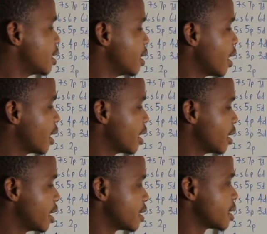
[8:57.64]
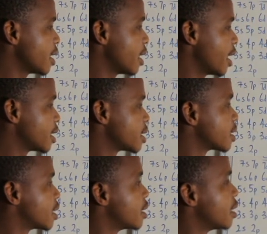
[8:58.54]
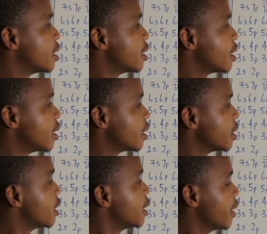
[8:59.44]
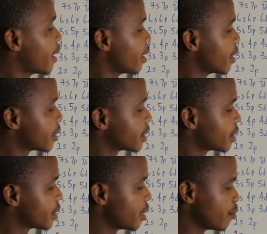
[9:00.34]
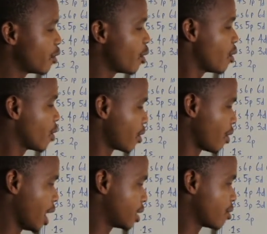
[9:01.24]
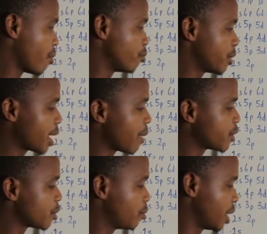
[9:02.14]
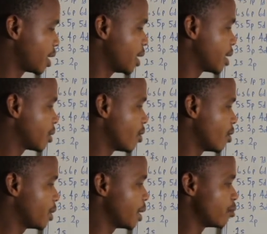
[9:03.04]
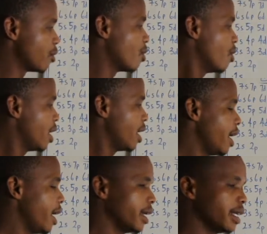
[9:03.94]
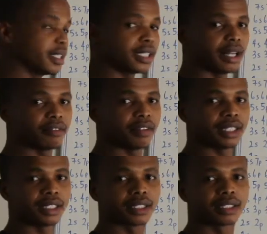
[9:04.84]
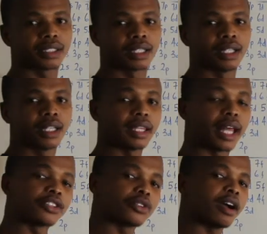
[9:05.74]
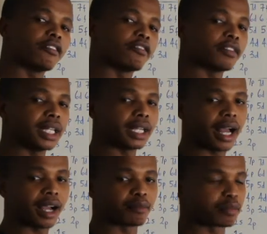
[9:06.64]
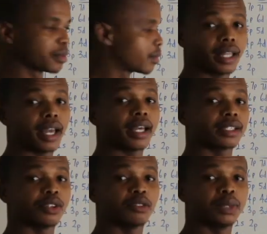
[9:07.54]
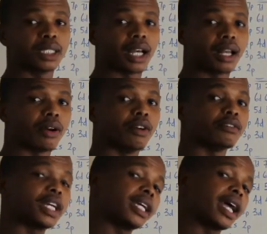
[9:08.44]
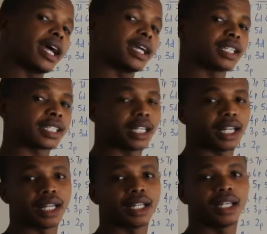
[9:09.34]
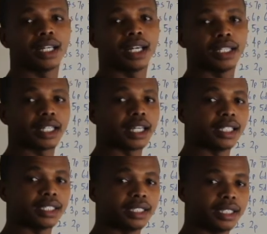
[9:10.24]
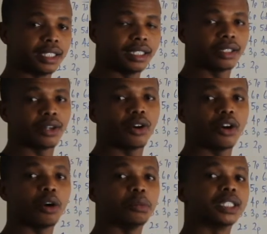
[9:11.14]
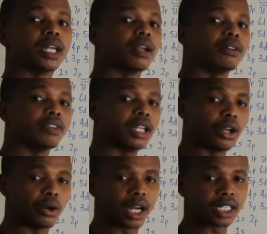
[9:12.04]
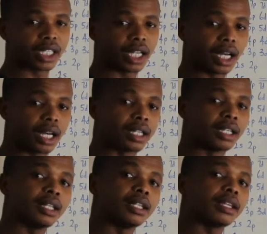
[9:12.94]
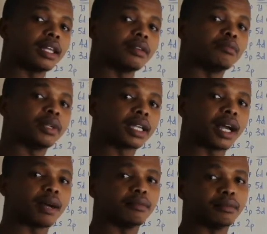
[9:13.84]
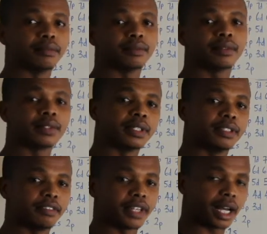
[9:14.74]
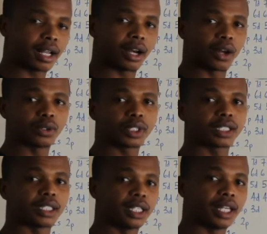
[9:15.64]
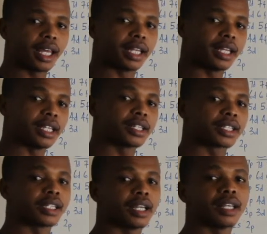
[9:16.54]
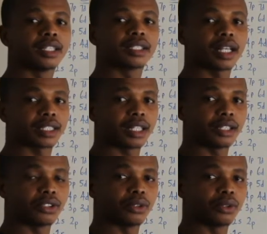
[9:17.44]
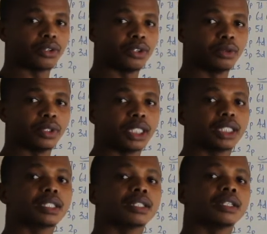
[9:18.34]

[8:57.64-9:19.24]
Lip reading: they say that the more your atom becomes bigger, or the more energy levels that you are filling up, the s orbital of a higher shell and a d orbital of a lower shell, they become very close in energy, such that you would